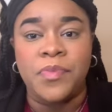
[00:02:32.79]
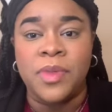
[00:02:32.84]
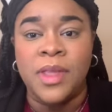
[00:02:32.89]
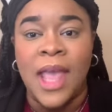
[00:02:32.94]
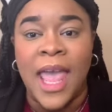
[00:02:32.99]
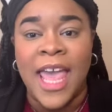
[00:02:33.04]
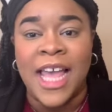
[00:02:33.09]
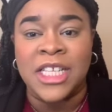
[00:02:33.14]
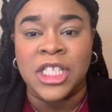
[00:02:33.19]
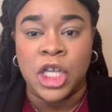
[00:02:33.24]

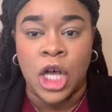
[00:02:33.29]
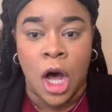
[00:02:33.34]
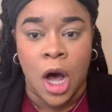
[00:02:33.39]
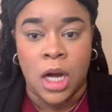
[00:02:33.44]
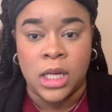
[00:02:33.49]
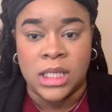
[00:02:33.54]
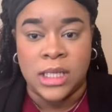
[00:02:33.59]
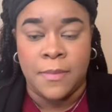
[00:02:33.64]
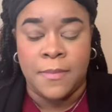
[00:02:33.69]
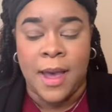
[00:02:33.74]
and
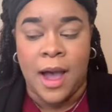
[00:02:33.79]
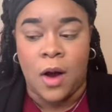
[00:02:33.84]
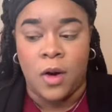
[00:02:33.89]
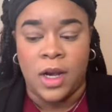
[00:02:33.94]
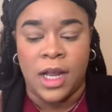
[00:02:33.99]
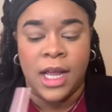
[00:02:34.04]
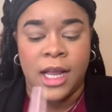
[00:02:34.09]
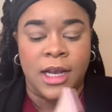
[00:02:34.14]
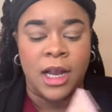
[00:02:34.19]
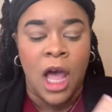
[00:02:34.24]
talked
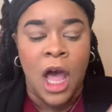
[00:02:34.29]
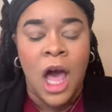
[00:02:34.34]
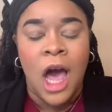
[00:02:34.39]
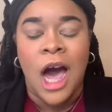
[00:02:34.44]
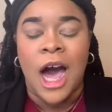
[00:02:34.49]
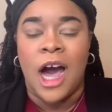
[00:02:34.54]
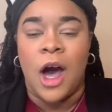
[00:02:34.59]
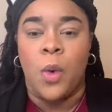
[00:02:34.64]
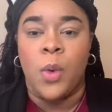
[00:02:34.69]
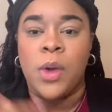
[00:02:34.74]
about it.
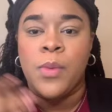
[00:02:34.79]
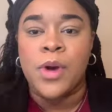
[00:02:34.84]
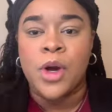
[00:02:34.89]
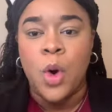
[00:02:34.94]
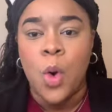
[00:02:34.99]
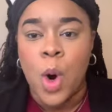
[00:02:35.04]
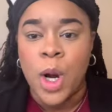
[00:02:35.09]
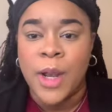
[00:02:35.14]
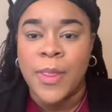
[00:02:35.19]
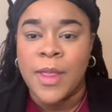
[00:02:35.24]
We
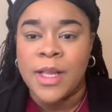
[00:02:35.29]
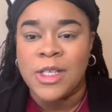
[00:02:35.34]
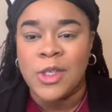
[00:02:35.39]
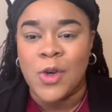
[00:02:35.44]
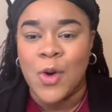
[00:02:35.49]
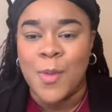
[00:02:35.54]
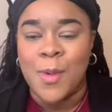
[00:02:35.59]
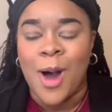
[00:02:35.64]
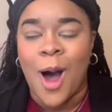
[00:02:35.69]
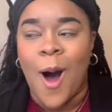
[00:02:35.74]
recorded the
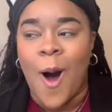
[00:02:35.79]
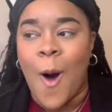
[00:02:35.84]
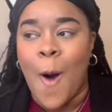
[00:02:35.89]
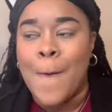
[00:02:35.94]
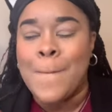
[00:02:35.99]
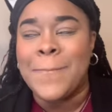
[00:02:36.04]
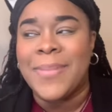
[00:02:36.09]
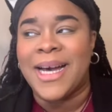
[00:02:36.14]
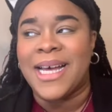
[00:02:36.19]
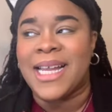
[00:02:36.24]
Zoom
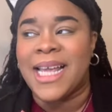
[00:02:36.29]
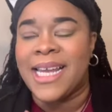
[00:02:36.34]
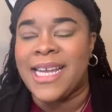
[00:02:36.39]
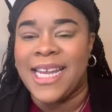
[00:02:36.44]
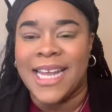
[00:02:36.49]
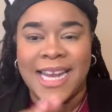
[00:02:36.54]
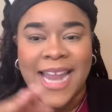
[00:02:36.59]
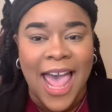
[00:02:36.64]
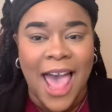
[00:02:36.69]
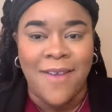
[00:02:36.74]
call, but it
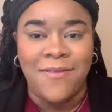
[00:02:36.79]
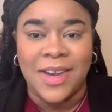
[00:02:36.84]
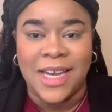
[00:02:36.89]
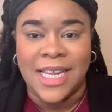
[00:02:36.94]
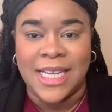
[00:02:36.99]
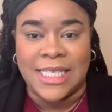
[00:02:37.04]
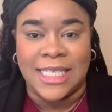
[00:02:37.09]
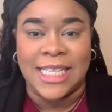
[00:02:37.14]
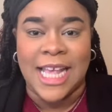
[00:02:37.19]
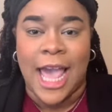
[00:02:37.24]
didn't have
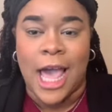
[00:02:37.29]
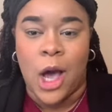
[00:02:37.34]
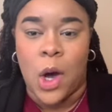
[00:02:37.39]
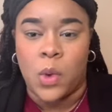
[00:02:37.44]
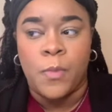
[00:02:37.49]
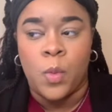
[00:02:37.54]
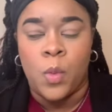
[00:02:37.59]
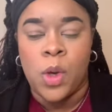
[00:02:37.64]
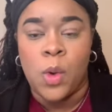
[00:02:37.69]
any sound.